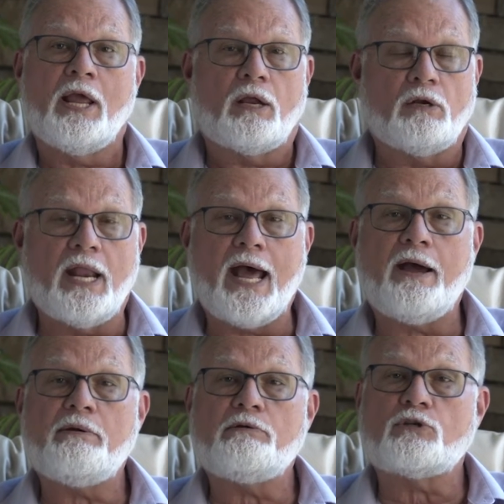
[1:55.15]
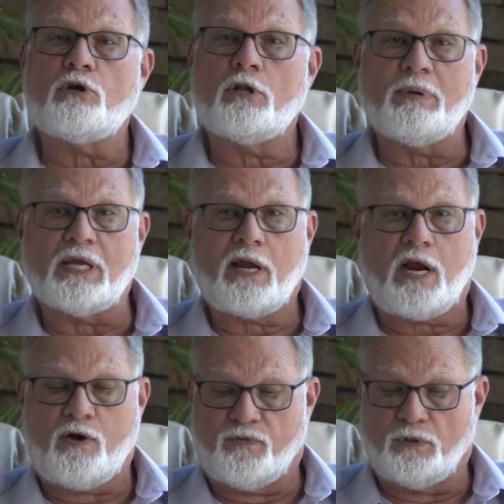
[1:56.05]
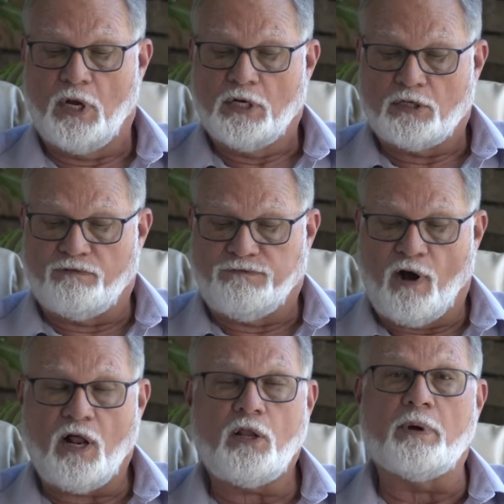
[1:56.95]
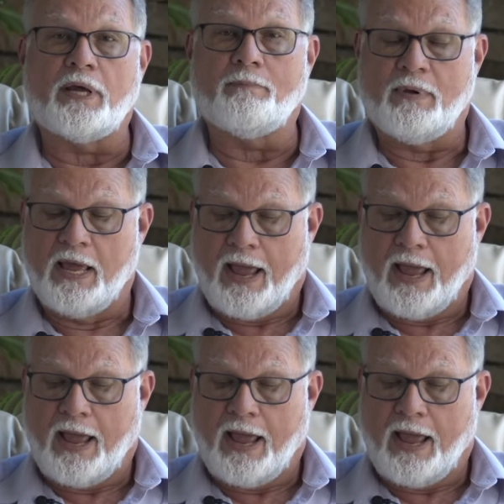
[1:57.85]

and now he was going to be careful to follow him.